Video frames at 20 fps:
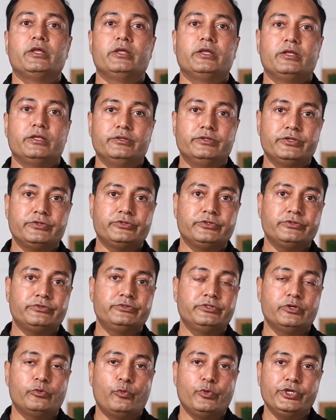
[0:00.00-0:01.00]
This is the
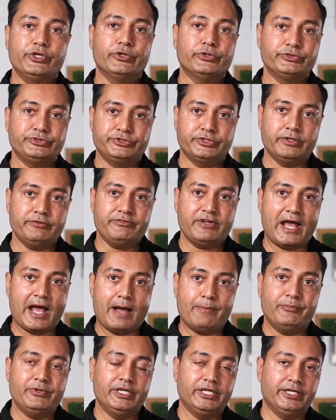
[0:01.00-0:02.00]
real shift
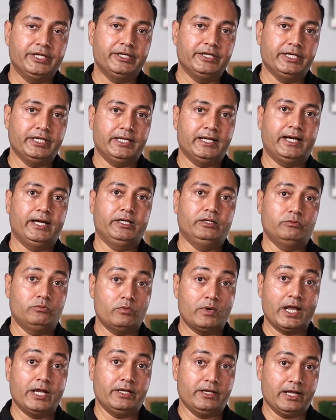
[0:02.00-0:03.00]
happening in AI
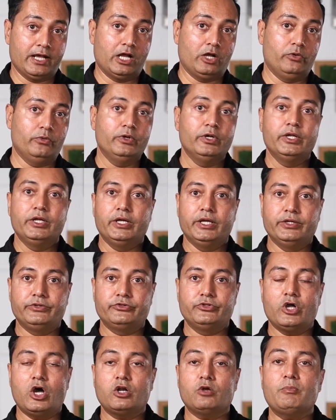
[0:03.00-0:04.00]
right now. It's
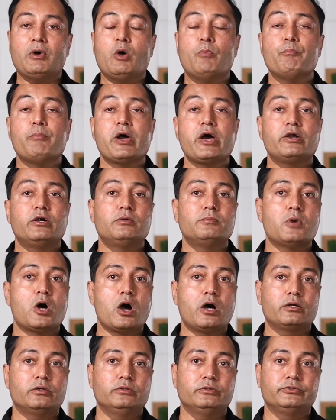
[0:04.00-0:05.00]
not about better
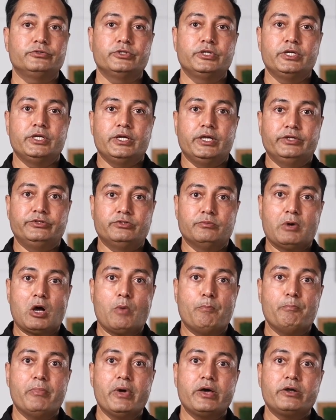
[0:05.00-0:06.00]
models, it's about
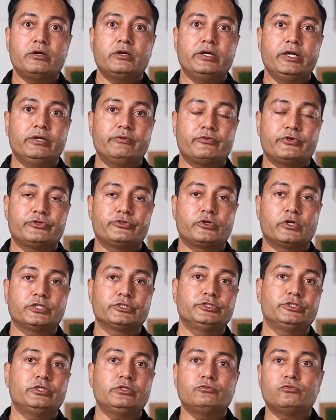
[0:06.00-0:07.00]
better
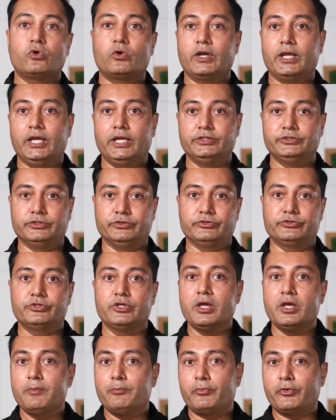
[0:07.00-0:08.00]
infrastructure for agents,
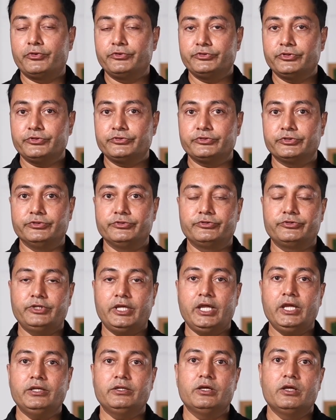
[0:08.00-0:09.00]
persistent
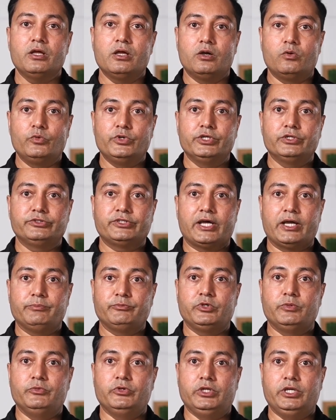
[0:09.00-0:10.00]
state, real-time
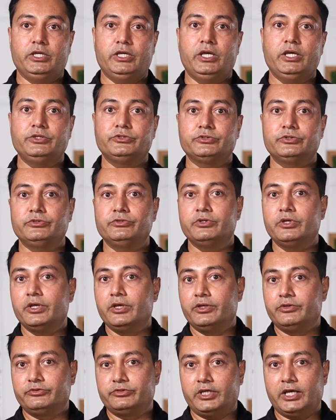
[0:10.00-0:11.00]
communication,
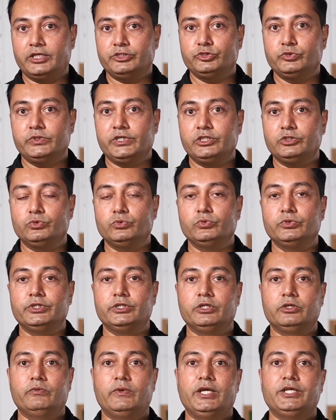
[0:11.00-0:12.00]
scheduling tool
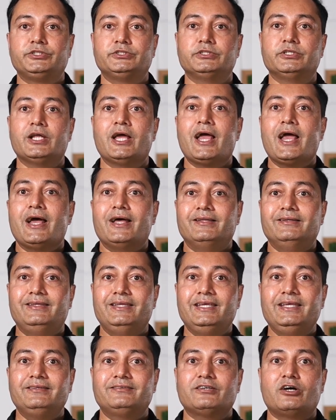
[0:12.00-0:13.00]
integration.
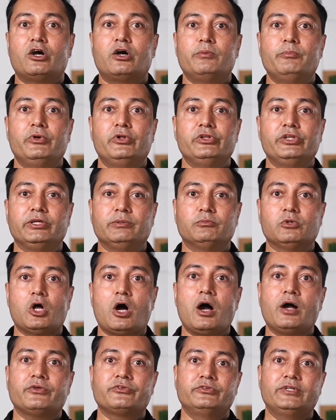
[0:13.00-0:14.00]
These are building
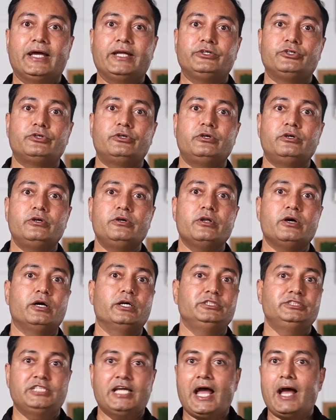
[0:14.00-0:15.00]
blocks that turn a
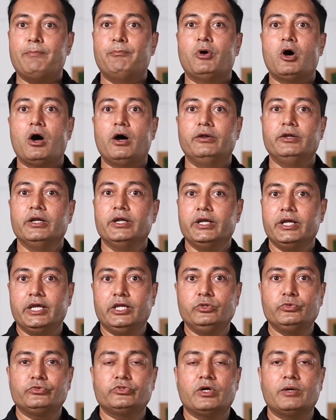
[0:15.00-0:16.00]
chatbot into
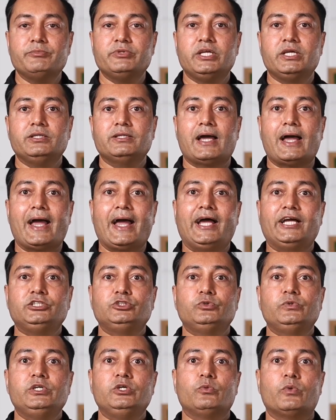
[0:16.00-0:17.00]
something that
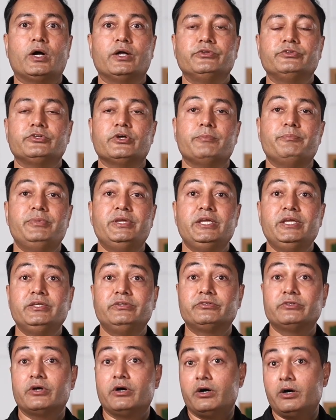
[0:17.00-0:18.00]
actually runs a piece
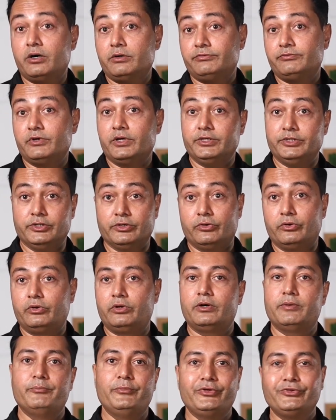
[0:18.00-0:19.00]
of your
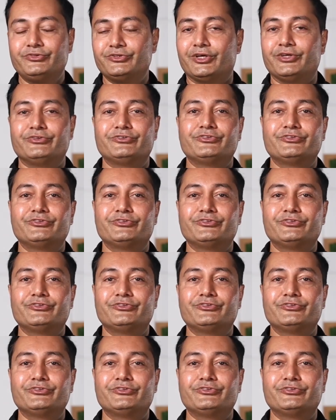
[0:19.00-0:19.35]
business.